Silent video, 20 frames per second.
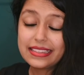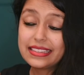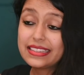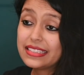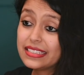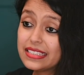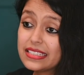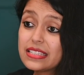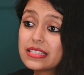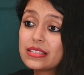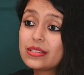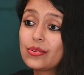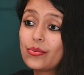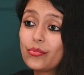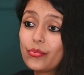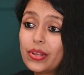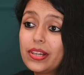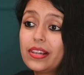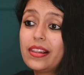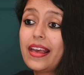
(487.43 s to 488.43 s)
This
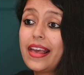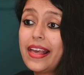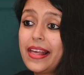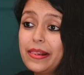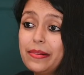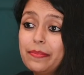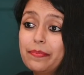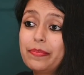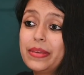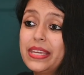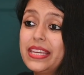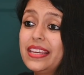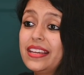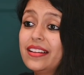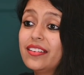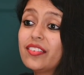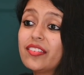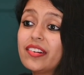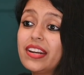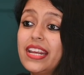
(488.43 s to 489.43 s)
will help me
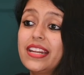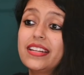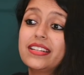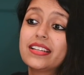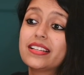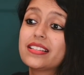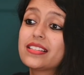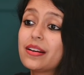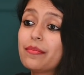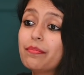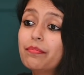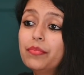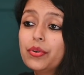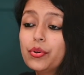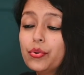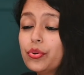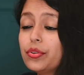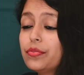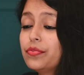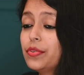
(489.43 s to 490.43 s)
in creating some
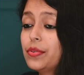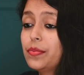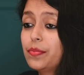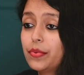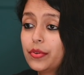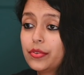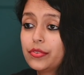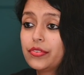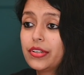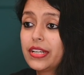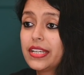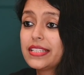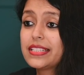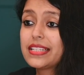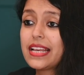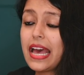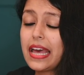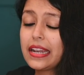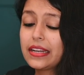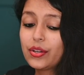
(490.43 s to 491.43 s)
beautiful portraits
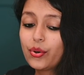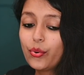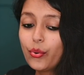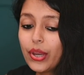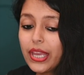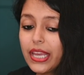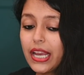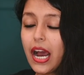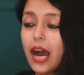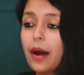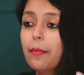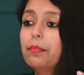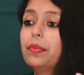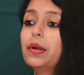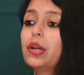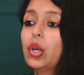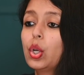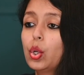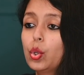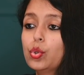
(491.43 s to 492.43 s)
and going up
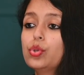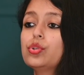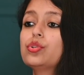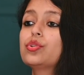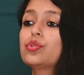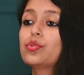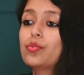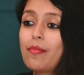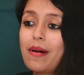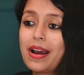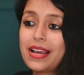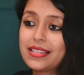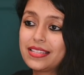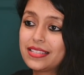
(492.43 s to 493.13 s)
close to my